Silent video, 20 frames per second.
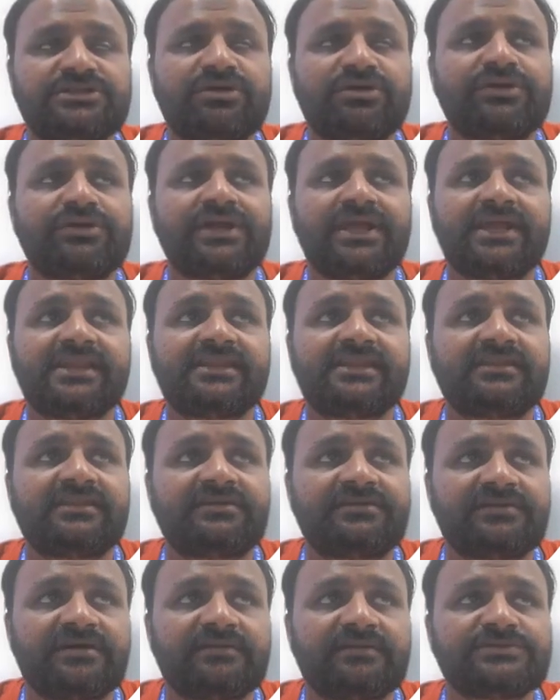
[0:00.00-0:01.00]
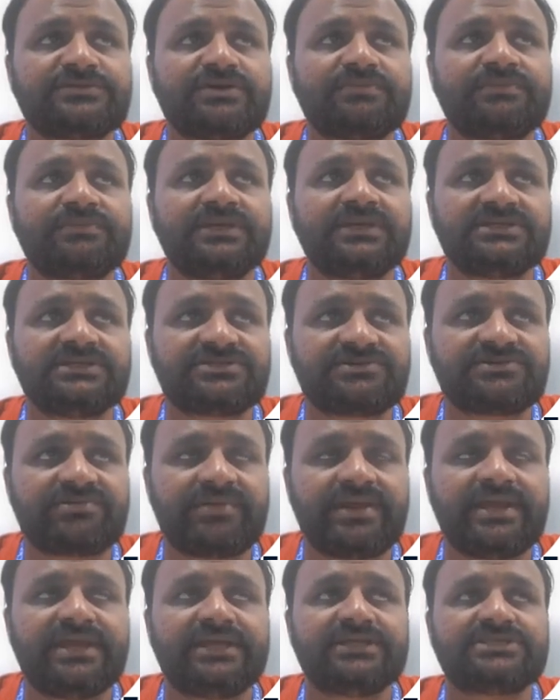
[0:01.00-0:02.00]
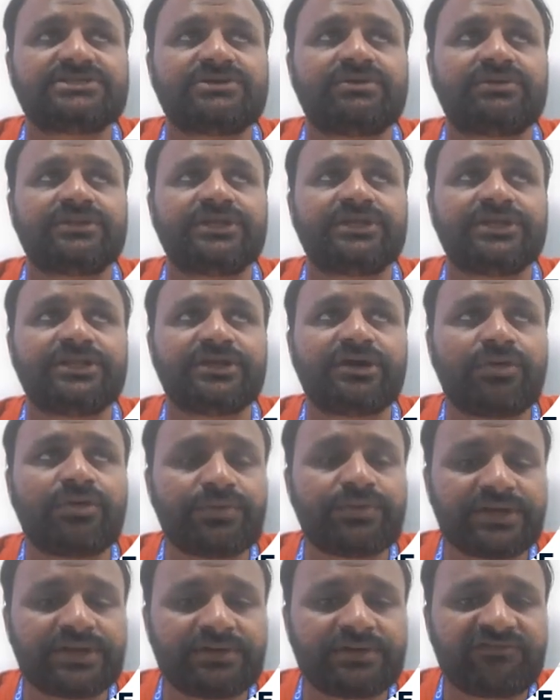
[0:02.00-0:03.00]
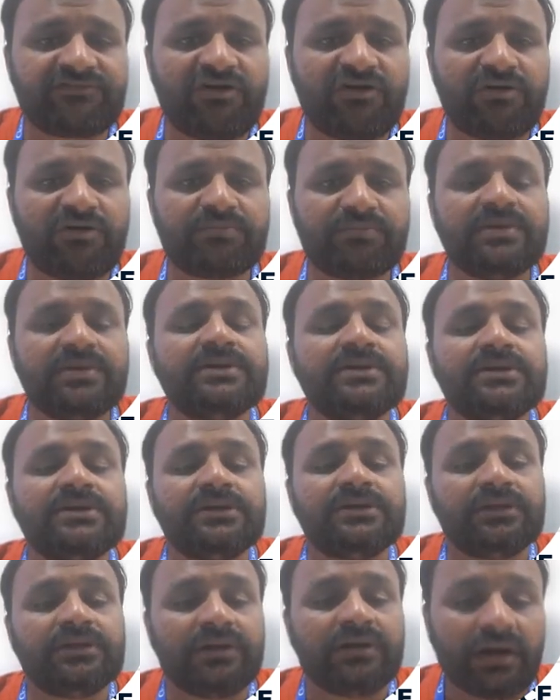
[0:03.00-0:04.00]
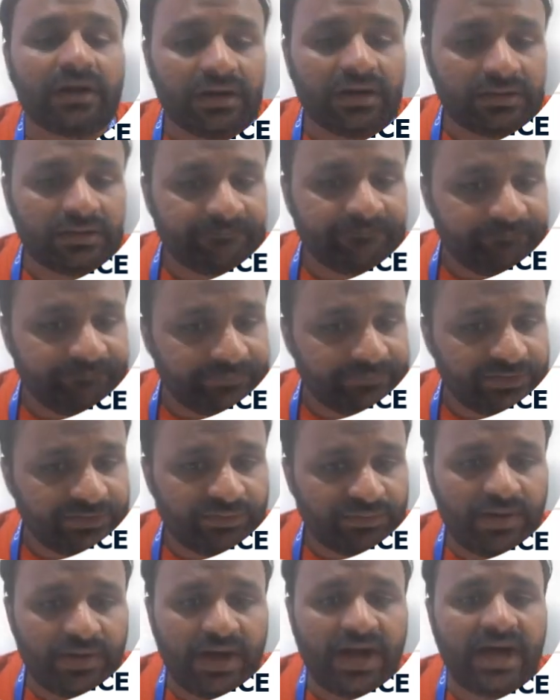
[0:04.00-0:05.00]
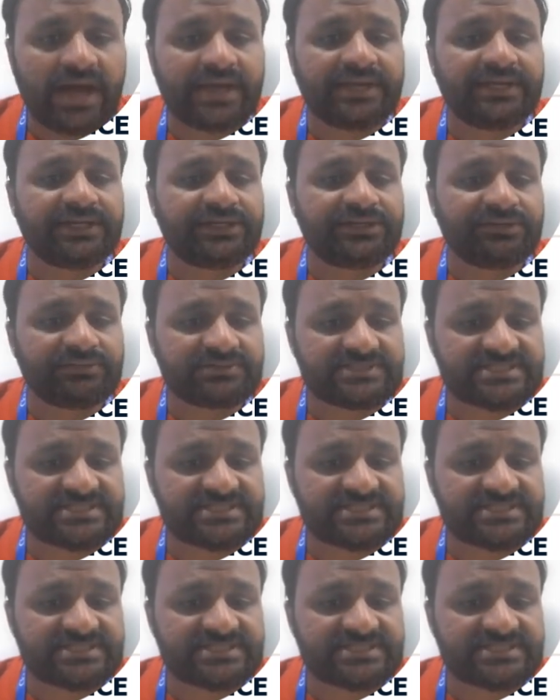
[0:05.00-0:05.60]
not in terms of the strings or the quoted form. Your height, your